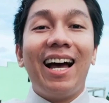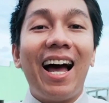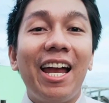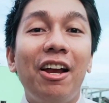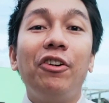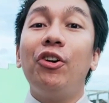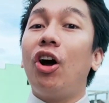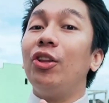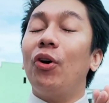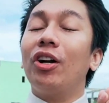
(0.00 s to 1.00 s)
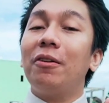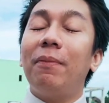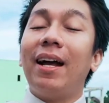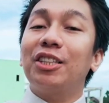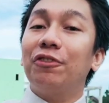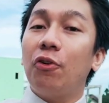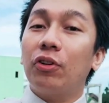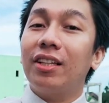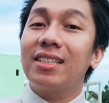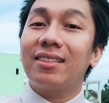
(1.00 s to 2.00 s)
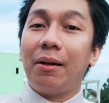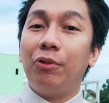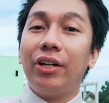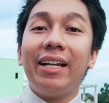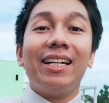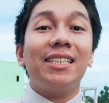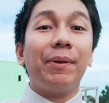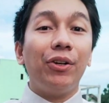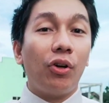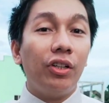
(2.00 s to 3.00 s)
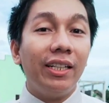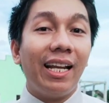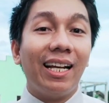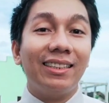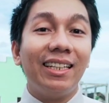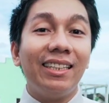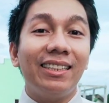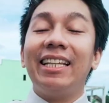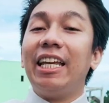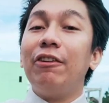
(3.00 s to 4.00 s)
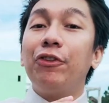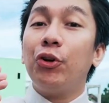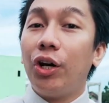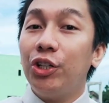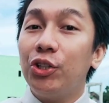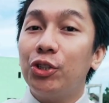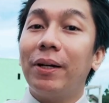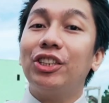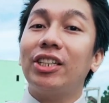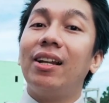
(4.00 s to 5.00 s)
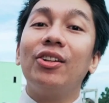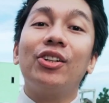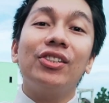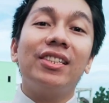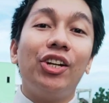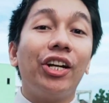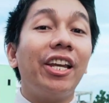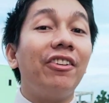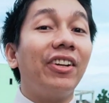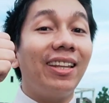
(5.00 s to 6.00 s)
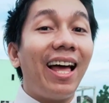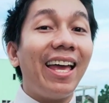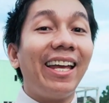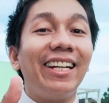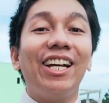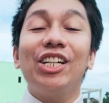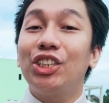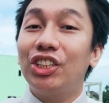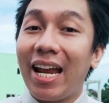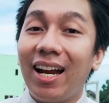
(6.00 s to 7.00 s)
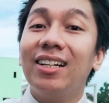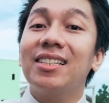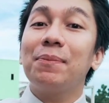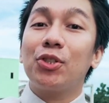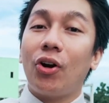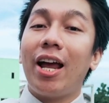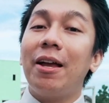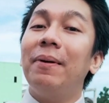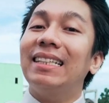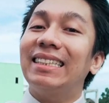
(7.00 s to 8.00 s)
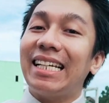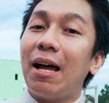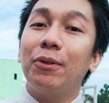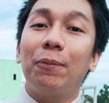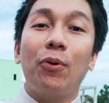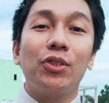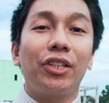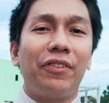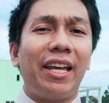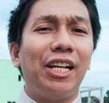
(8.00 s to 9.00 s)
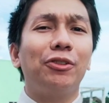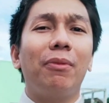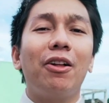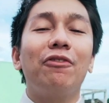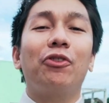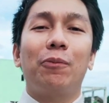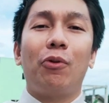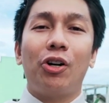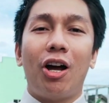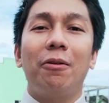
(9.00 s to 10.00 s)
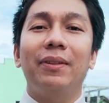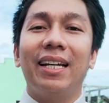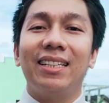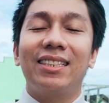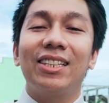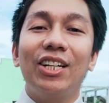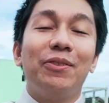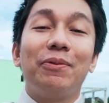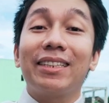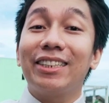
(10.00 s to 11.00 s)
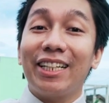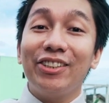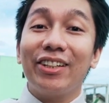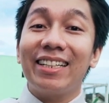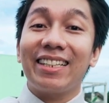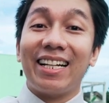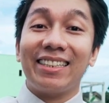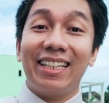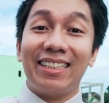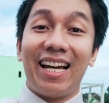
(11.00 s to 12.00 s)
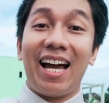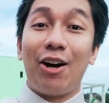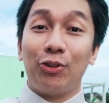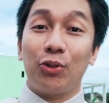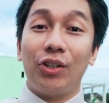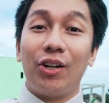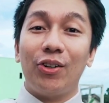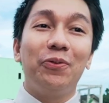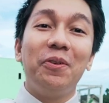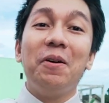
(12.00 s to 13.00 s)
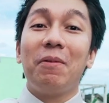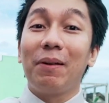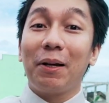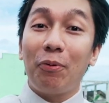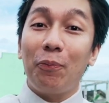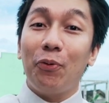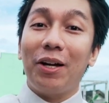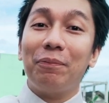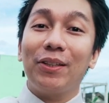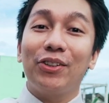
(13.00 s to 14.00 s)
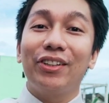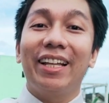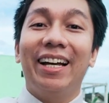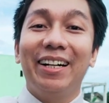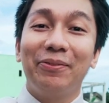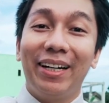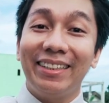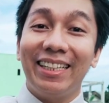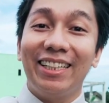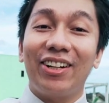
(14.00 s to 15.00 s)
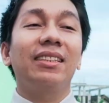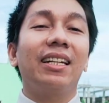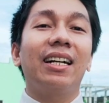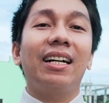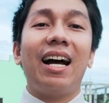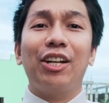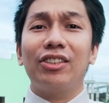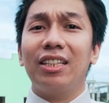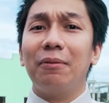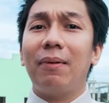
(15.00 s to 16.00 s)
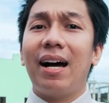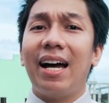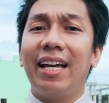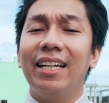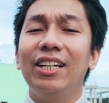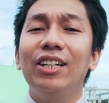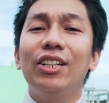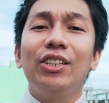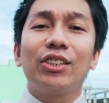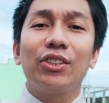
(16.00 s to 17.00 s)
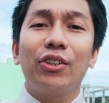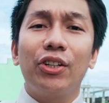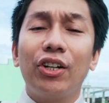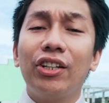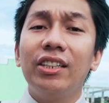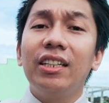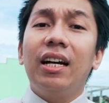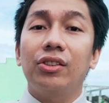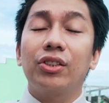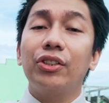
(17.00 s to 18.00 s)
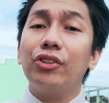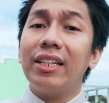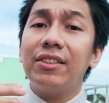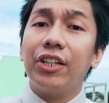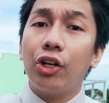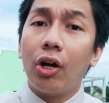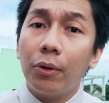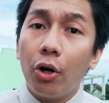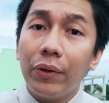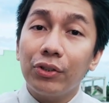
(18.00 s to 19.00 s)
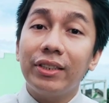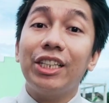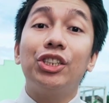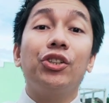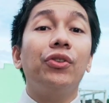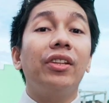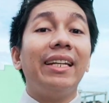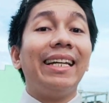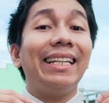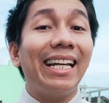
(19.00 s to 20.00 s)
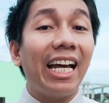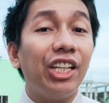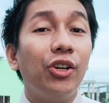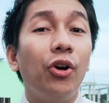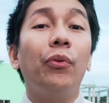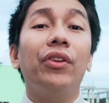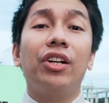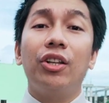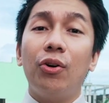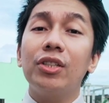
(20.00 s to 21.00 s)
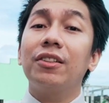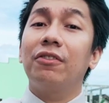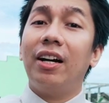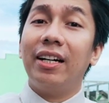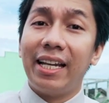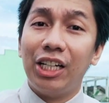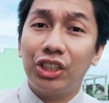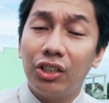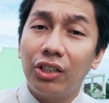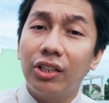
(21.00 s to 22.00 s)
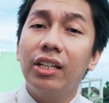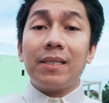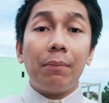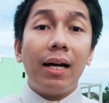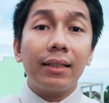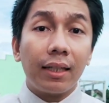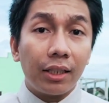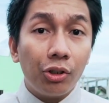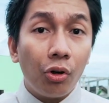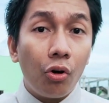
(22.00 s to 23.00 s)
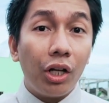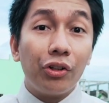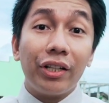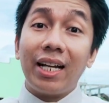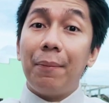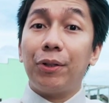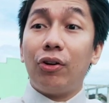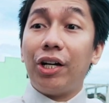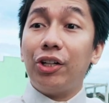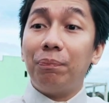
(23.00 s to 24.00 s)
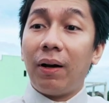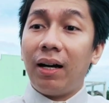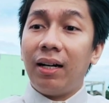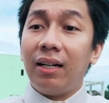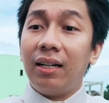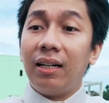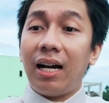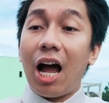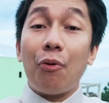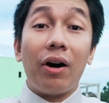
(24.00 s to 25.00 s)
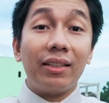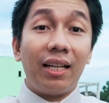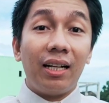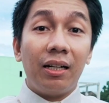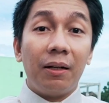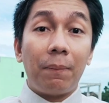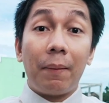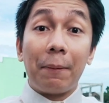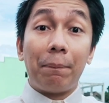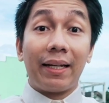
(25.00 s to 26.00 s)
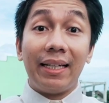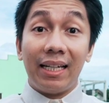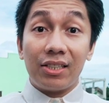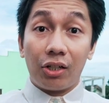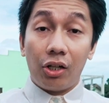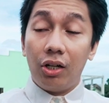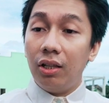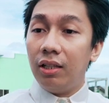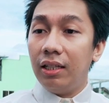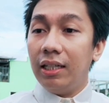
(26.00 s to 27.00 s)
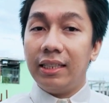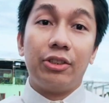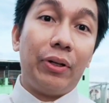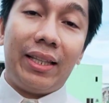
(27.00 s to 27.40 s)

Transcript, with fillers: Hi everyone! Welcome back to Folkdance Library. It's me, Ronard Nasis. If you are new to my channel, consider giving a like, share, subscribe, and tap the post notification bell for more updates. Pasensyahan nyo guys kasi nasa outdoor ako. Yung nagpukpukan pa doon ng martilyo kasi nag-aayos lang ng bahay. So yun. So in today's video, I'm going to teach you the Engaño with a closed variation. Sa mga nagtatanong kung anong ginagamit ko ngayon pang hawak ng pamaypay kanina sa girl. So